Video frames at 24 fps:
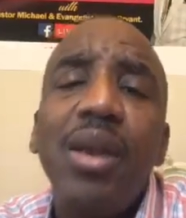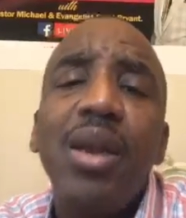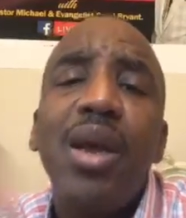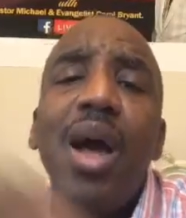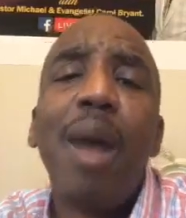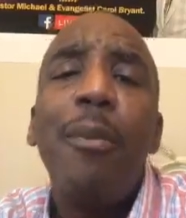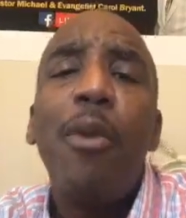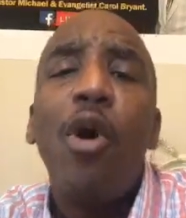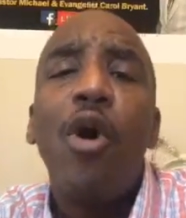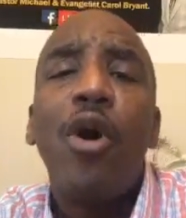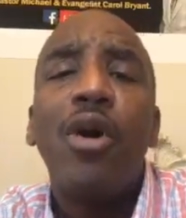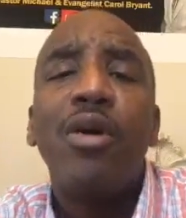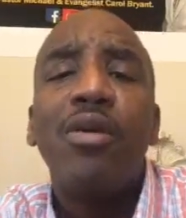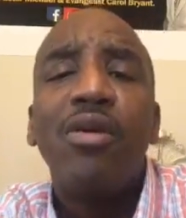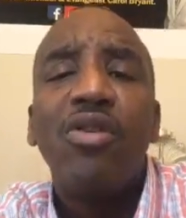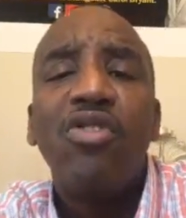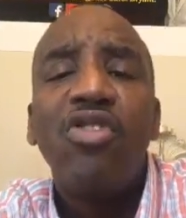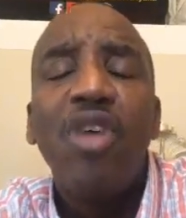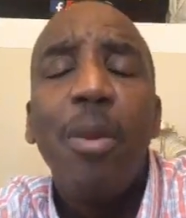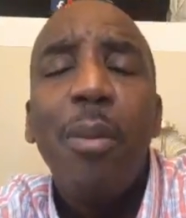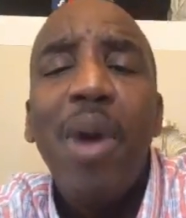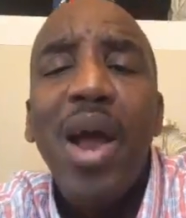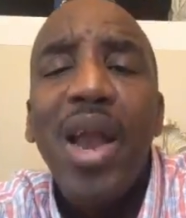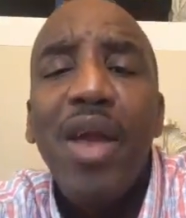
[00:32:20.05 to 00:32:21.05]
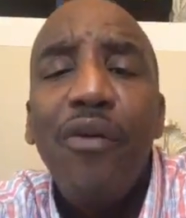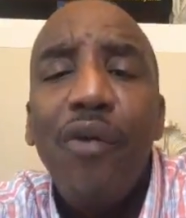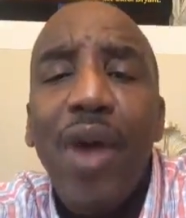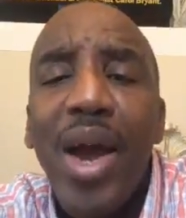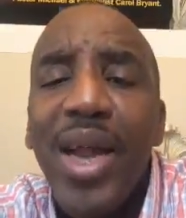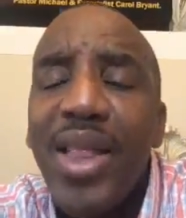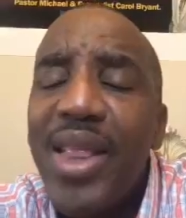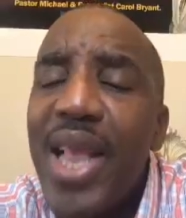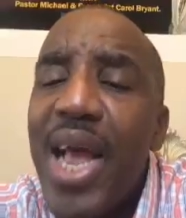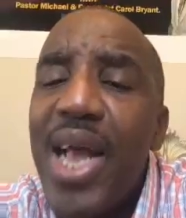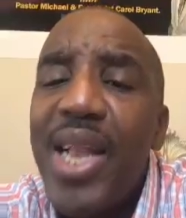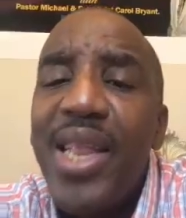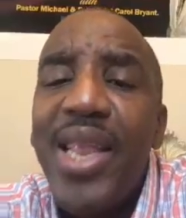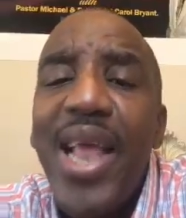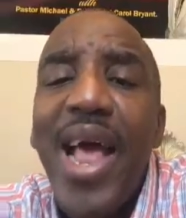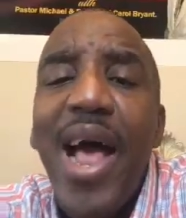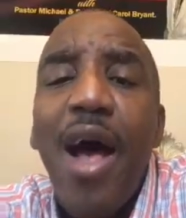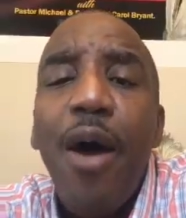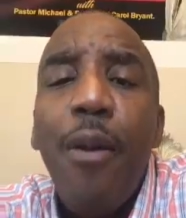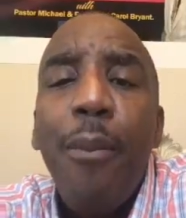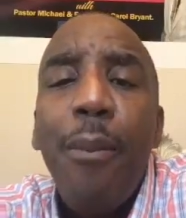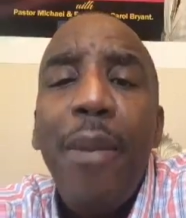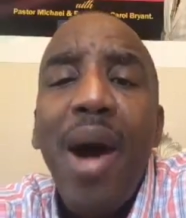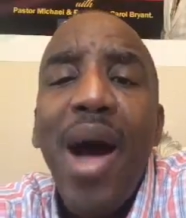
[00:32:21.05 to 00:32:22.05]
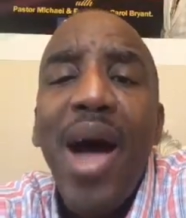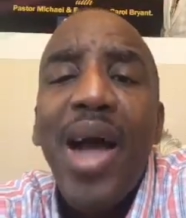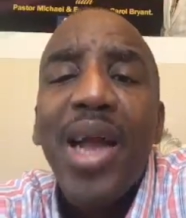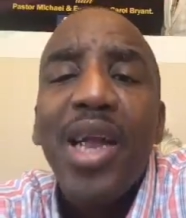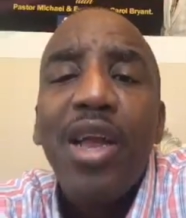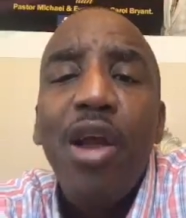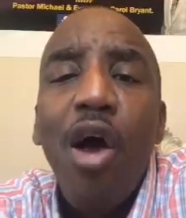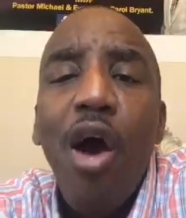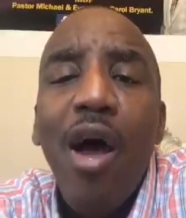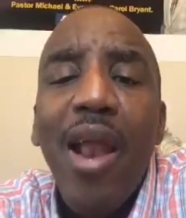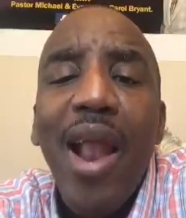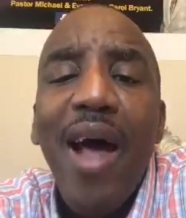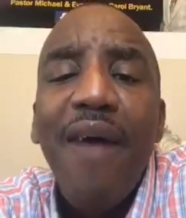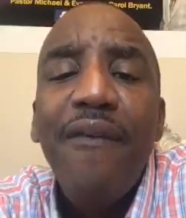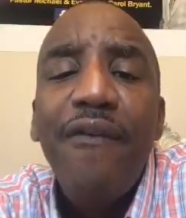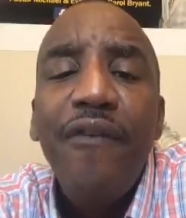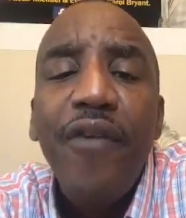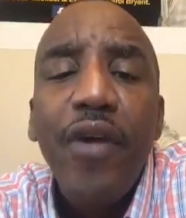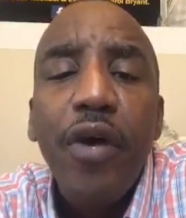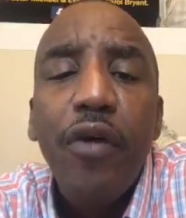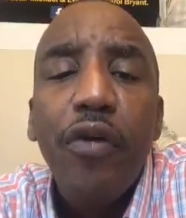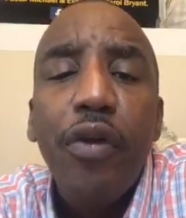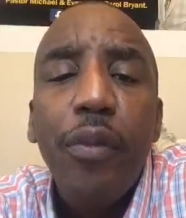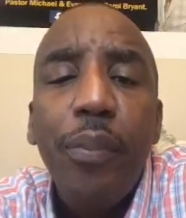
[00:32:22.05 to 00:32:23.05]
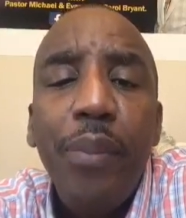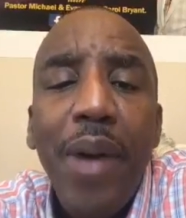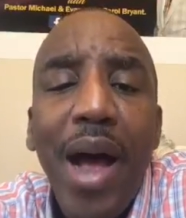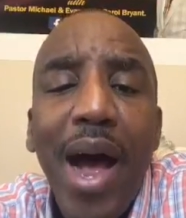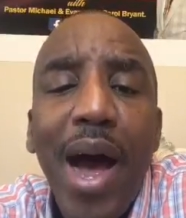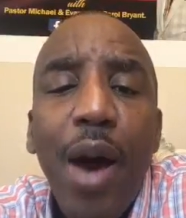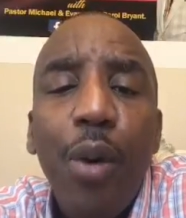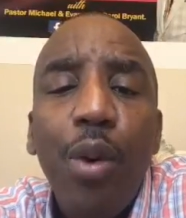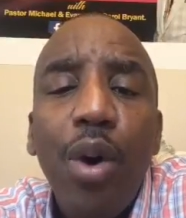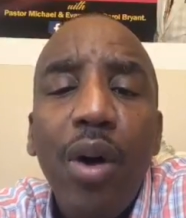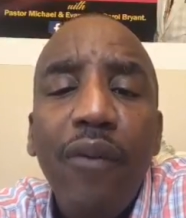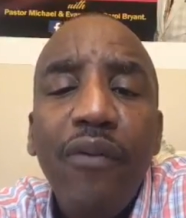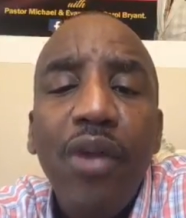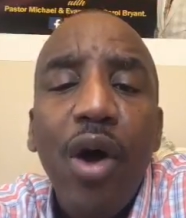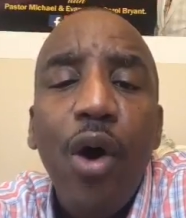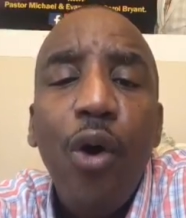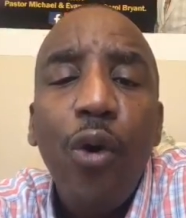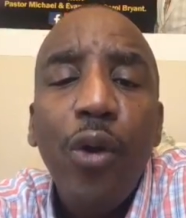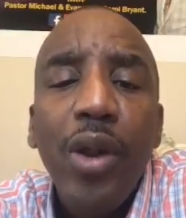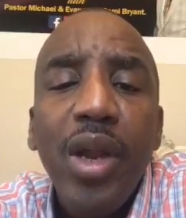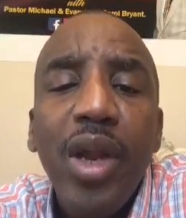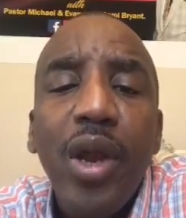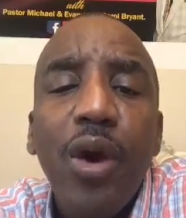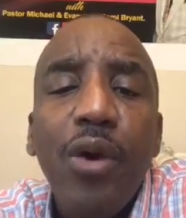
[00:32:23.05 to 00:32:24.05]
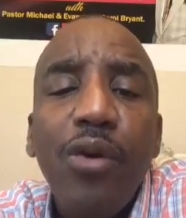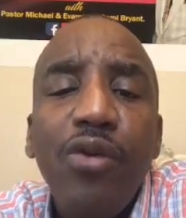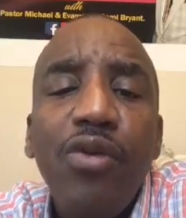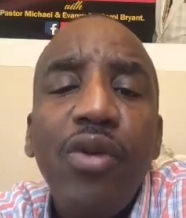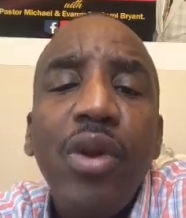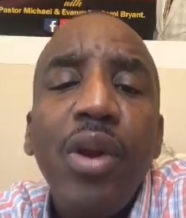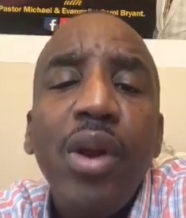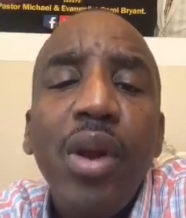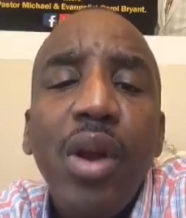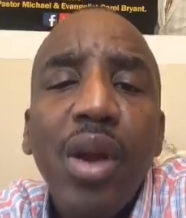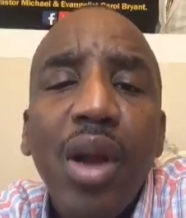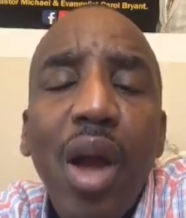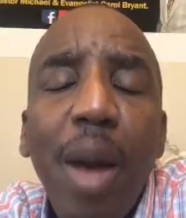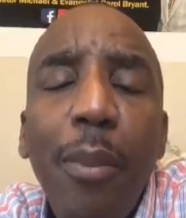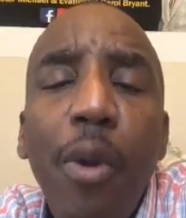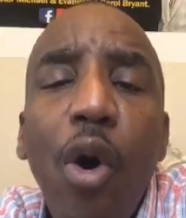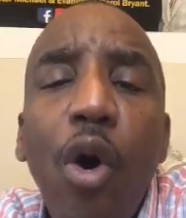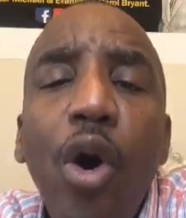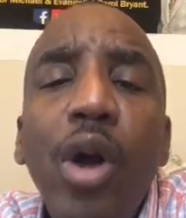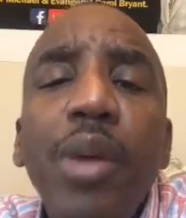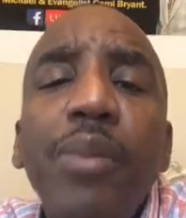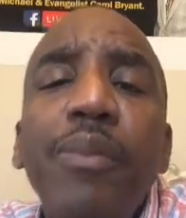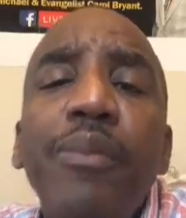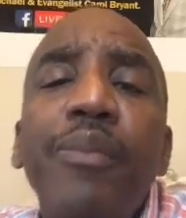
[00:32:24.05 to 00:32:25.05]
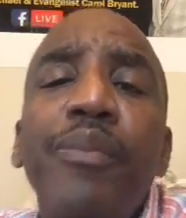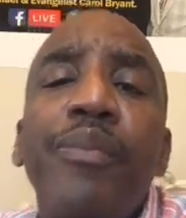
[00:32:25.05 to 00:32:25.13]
Come on, somebody write that down. My God, I feel the power of the Holy Ghost. Come on.